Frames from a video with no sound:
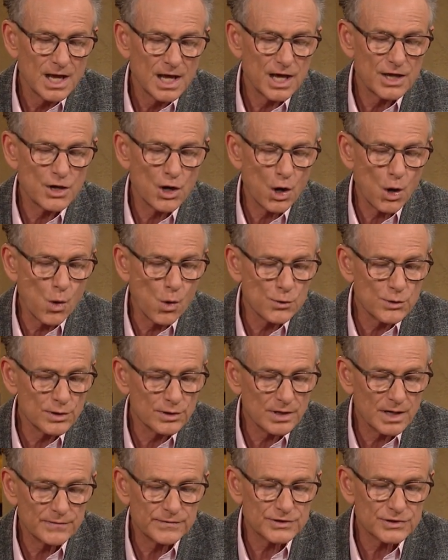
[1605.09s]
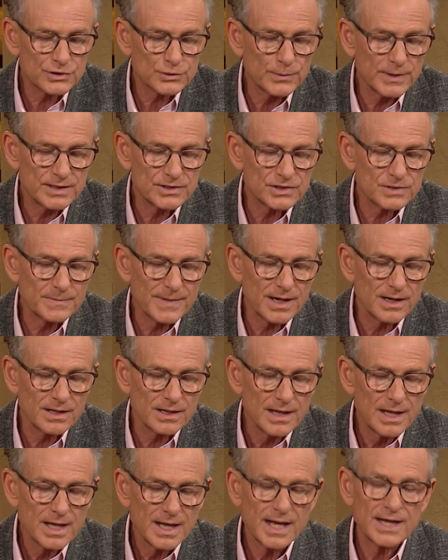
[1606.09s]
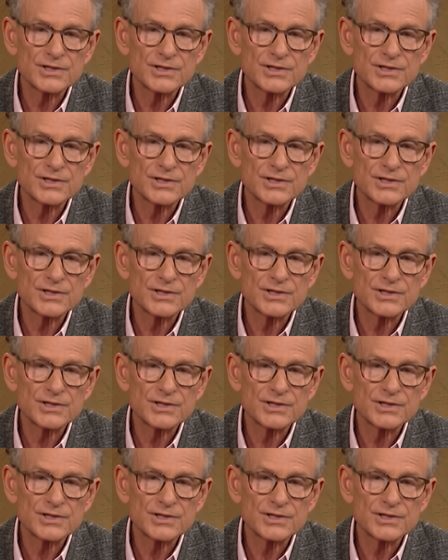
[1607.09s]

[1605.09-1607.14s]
an odor of a sweet smell,